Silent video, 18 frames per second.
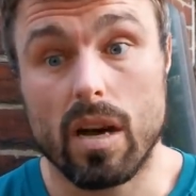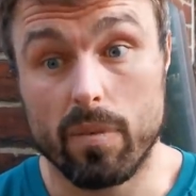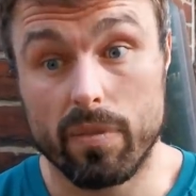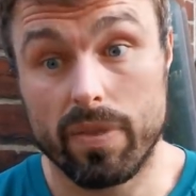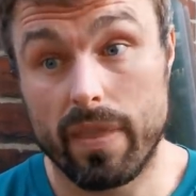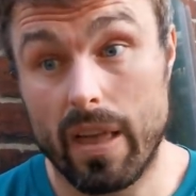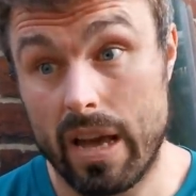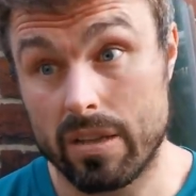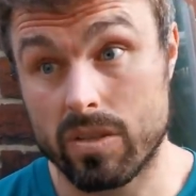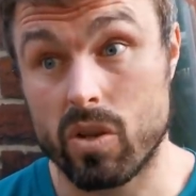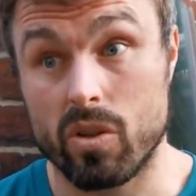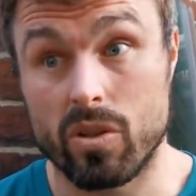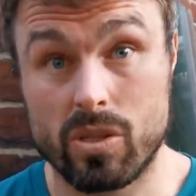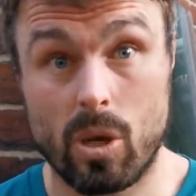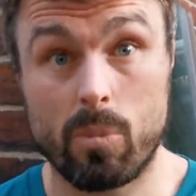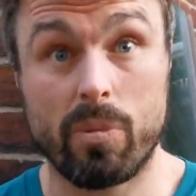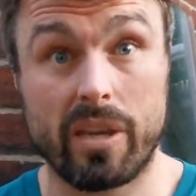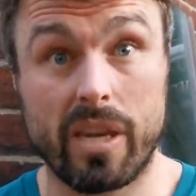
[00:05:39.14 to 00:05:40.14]
And that's
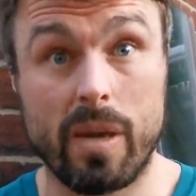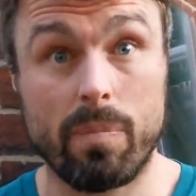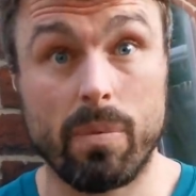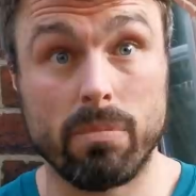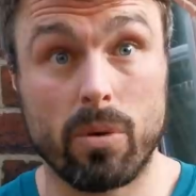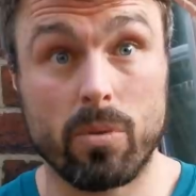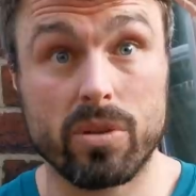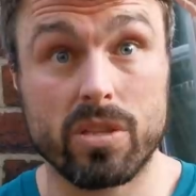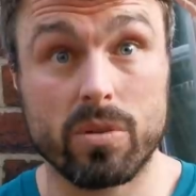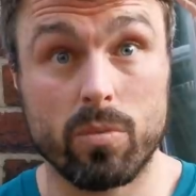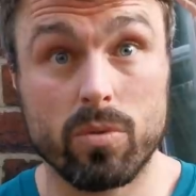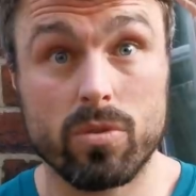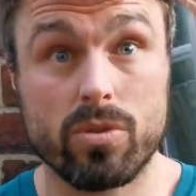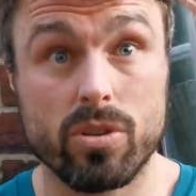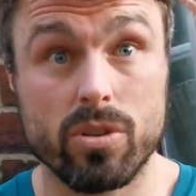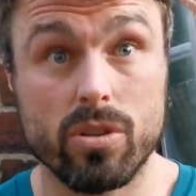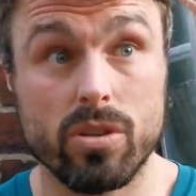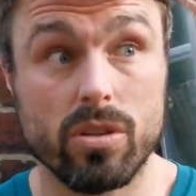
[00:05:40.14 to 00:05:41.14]
on top of keeping Mowat and
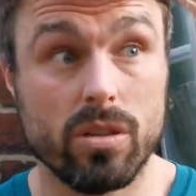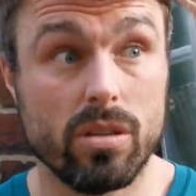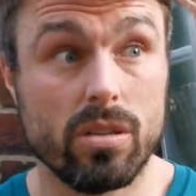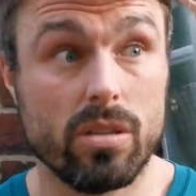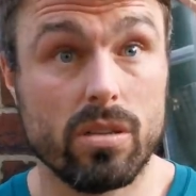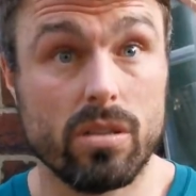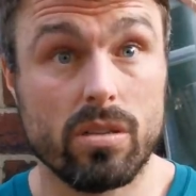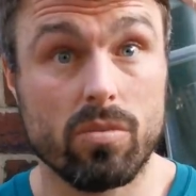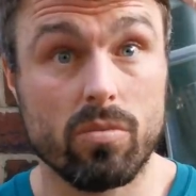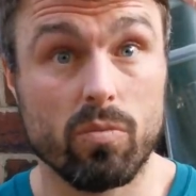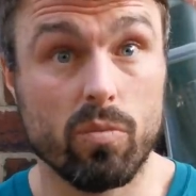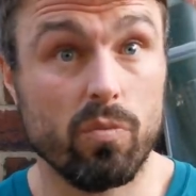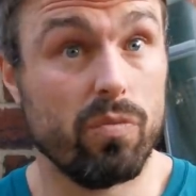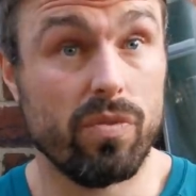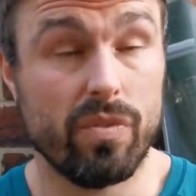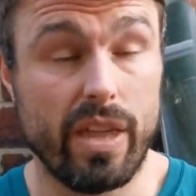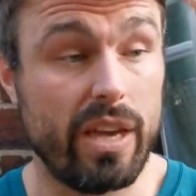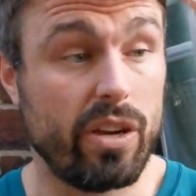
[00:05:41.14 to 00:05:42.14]
Woodrow.
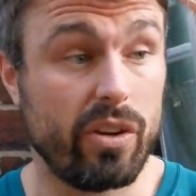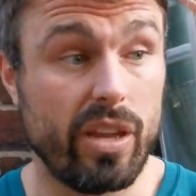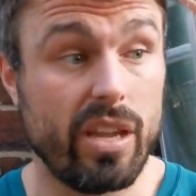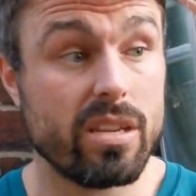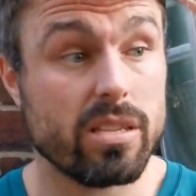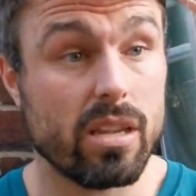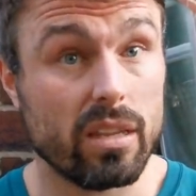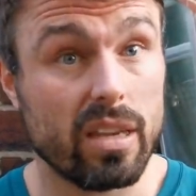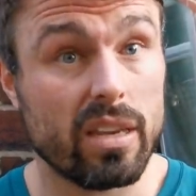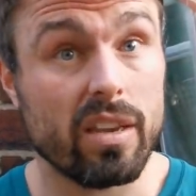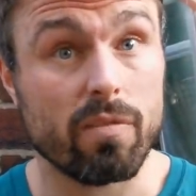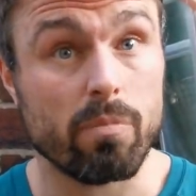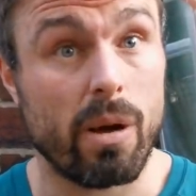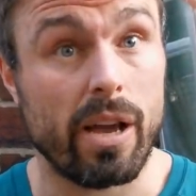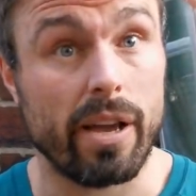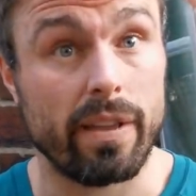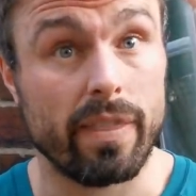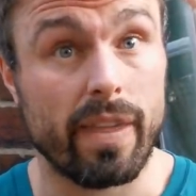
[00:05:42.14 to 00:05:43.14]
They could easily
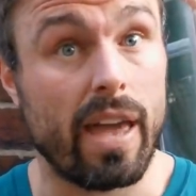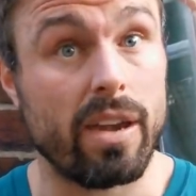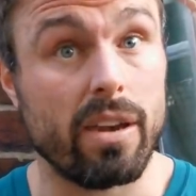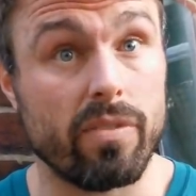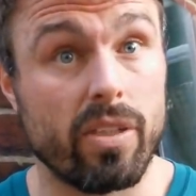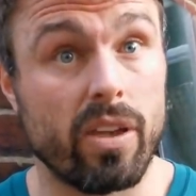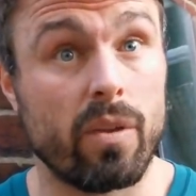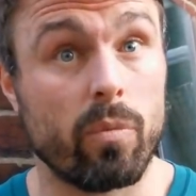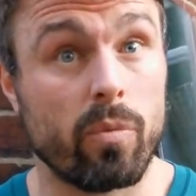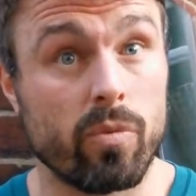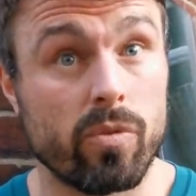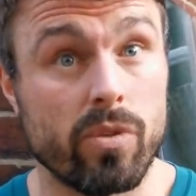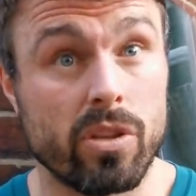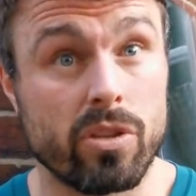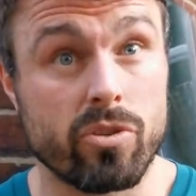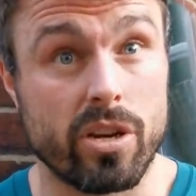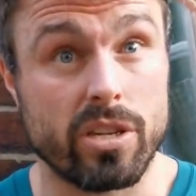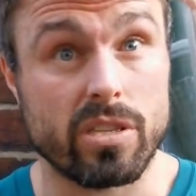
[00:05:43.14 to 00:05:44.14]
leave by the end of the
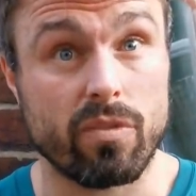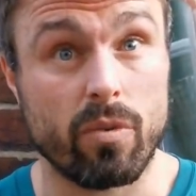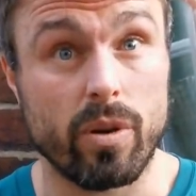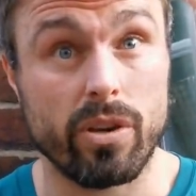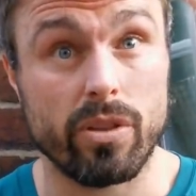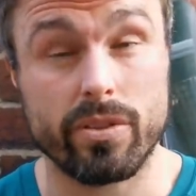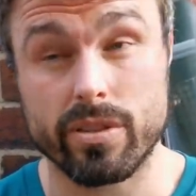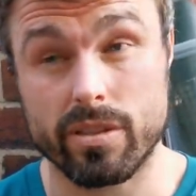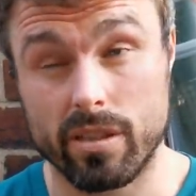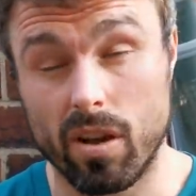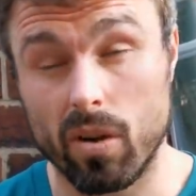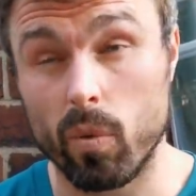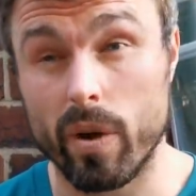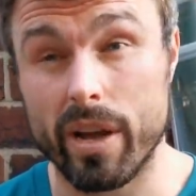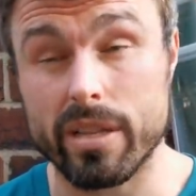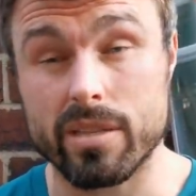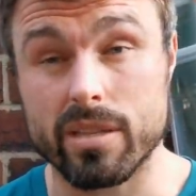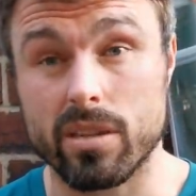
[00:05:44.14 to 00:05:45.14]
transfer window. There's a
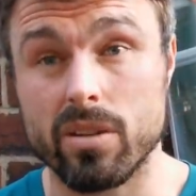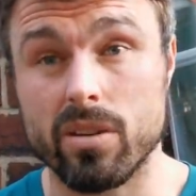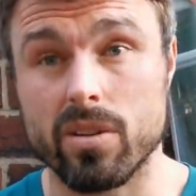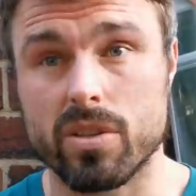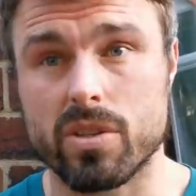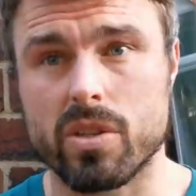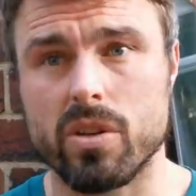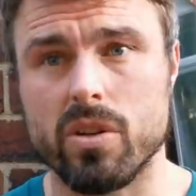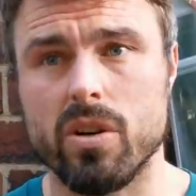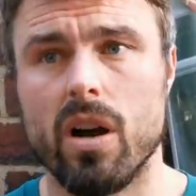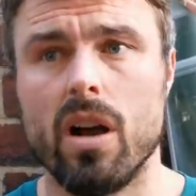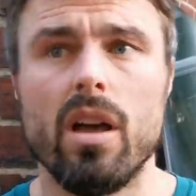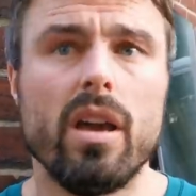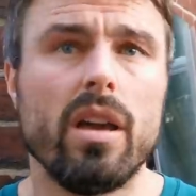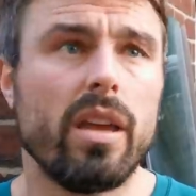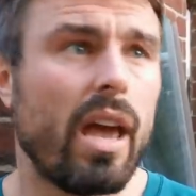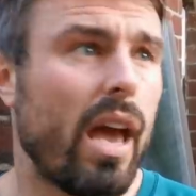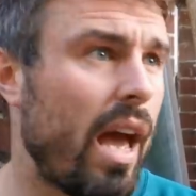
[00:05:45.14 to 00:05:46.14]
long way to go. So,
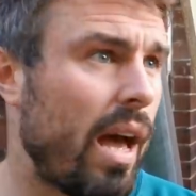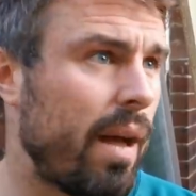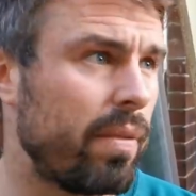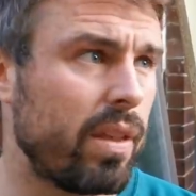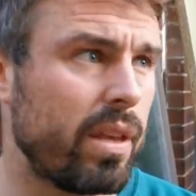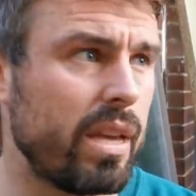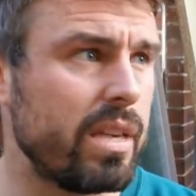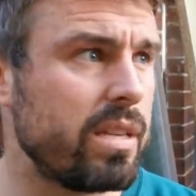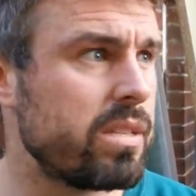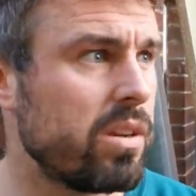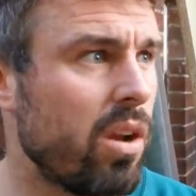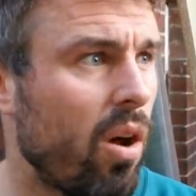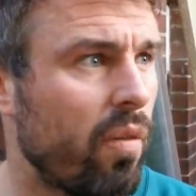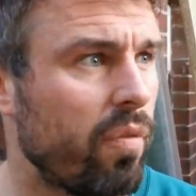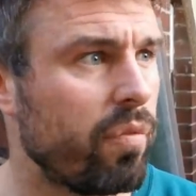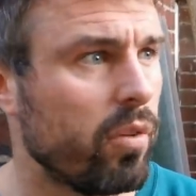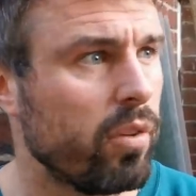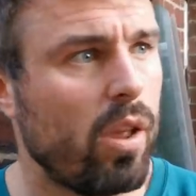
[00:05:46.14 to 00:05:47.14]
yeah, it's
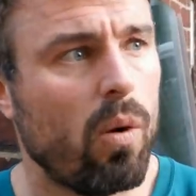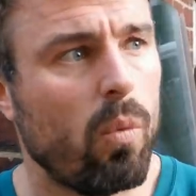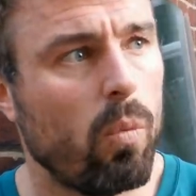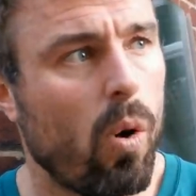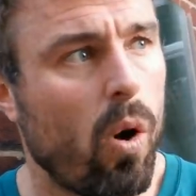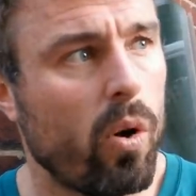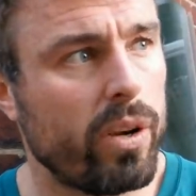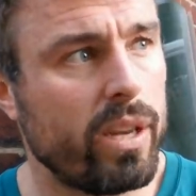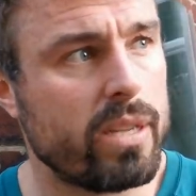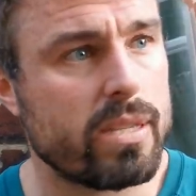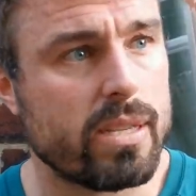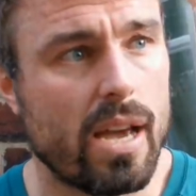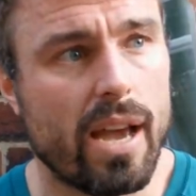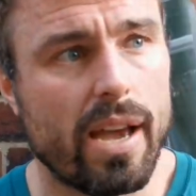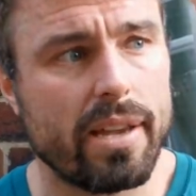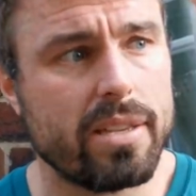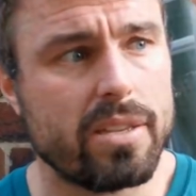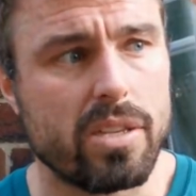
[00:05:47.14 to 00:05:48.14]
not full-on warning
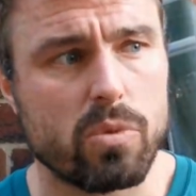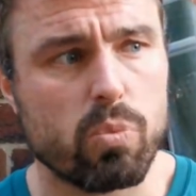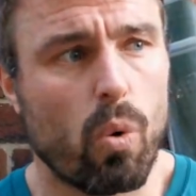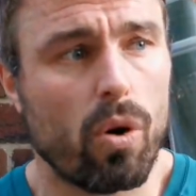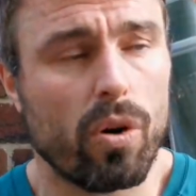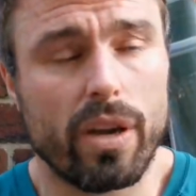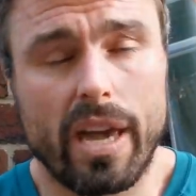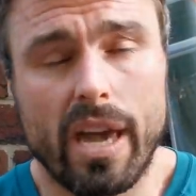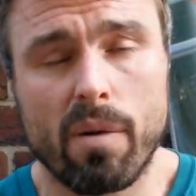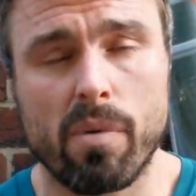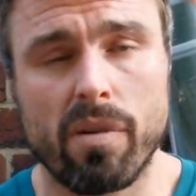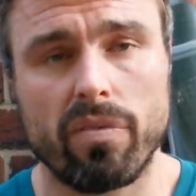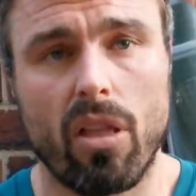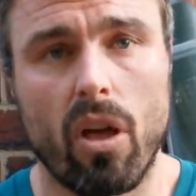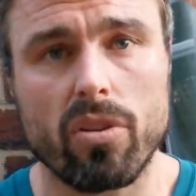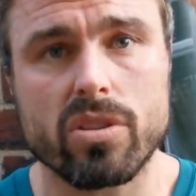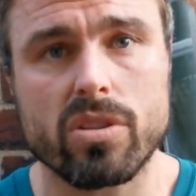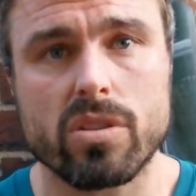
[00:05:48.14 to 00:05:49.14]
signs. It's one game.
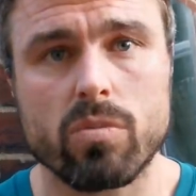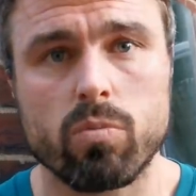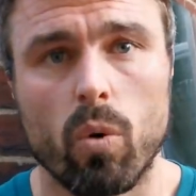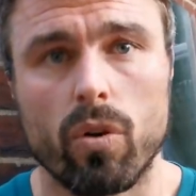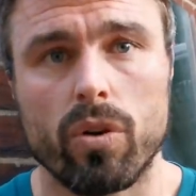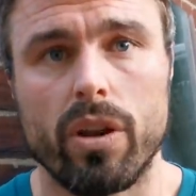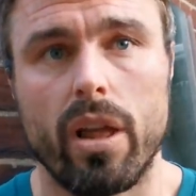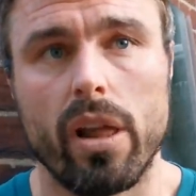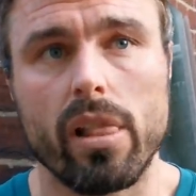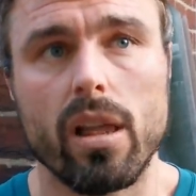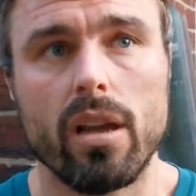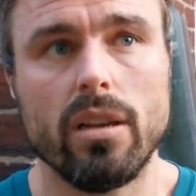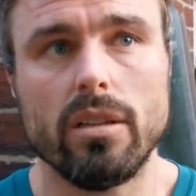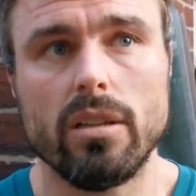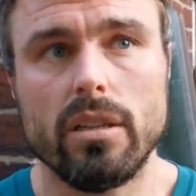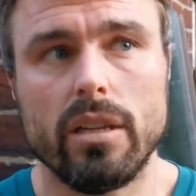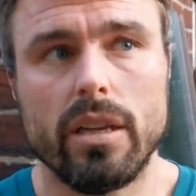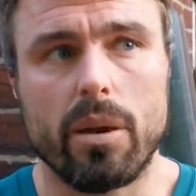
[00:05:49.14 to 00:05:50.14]
We've lost 1-0.
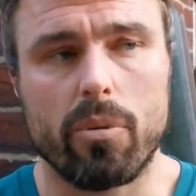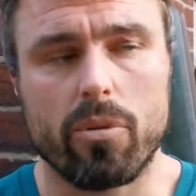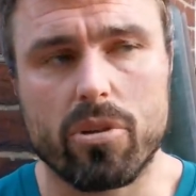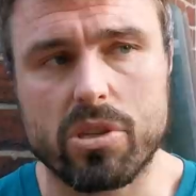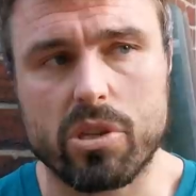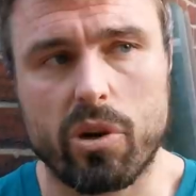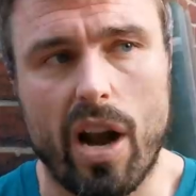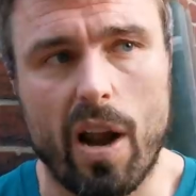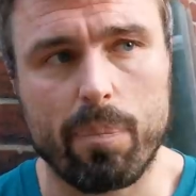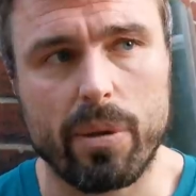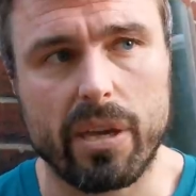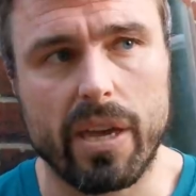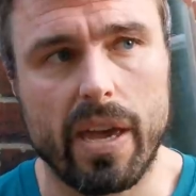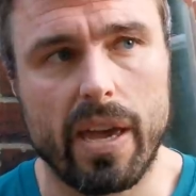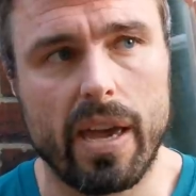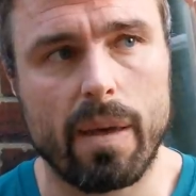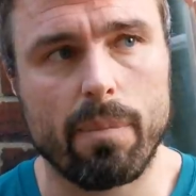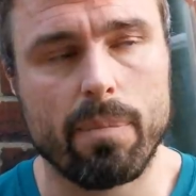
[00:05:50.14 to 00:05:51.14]
It was a scrappy
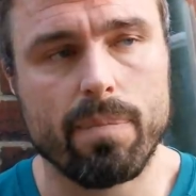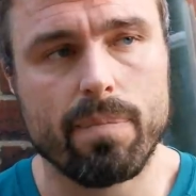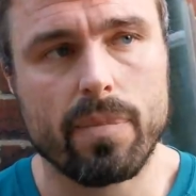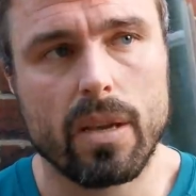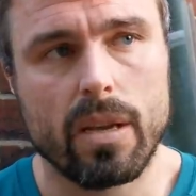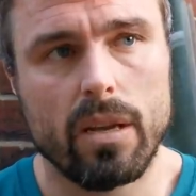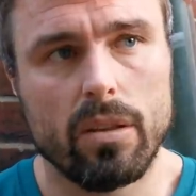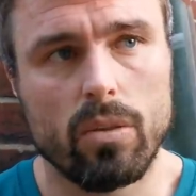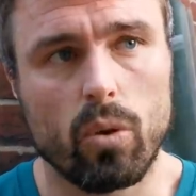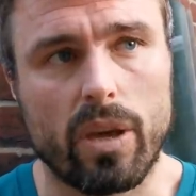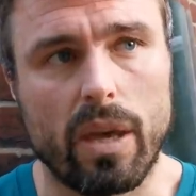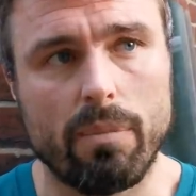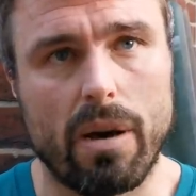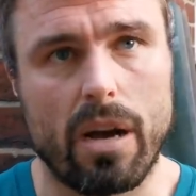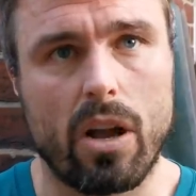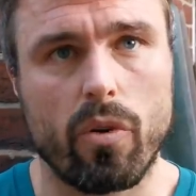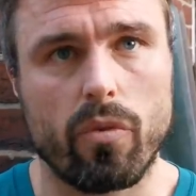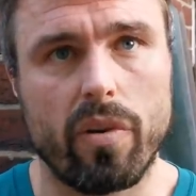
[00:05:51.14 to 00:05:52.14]
game. Looking
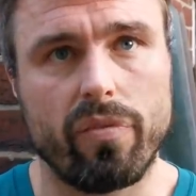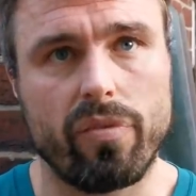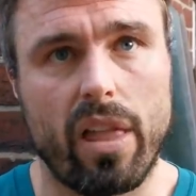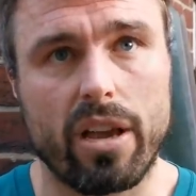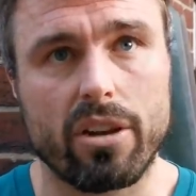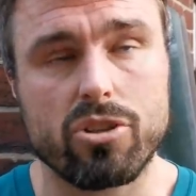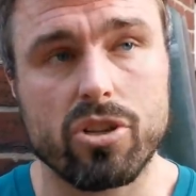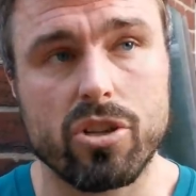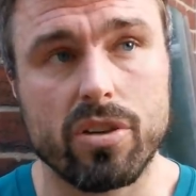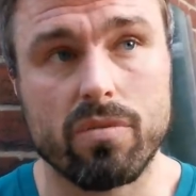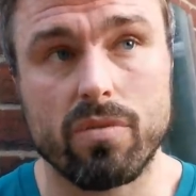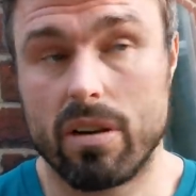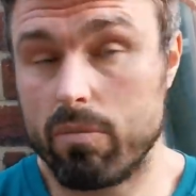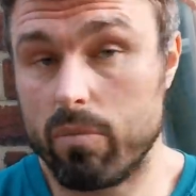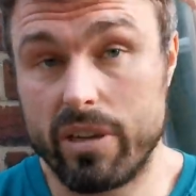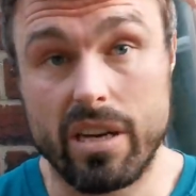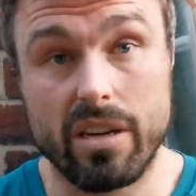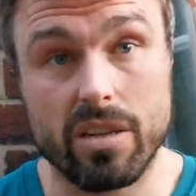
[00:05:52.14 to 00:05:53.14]
back on
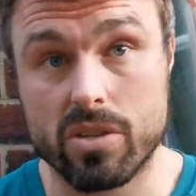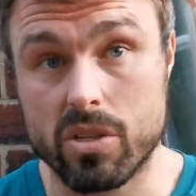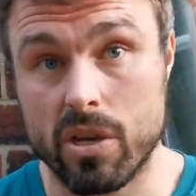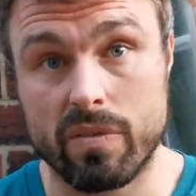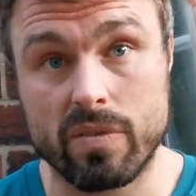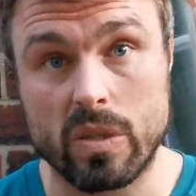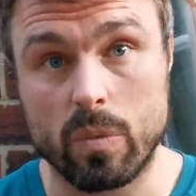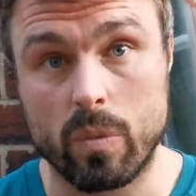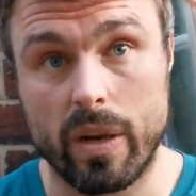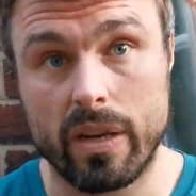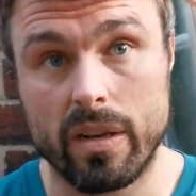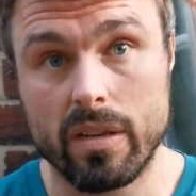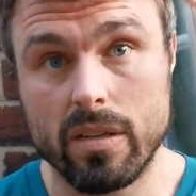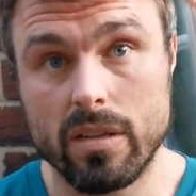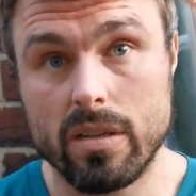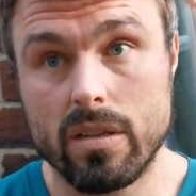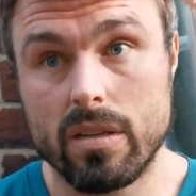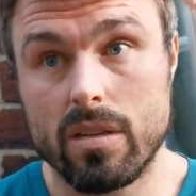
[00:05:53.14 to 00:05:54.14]
reflection, we didn't deserve to win.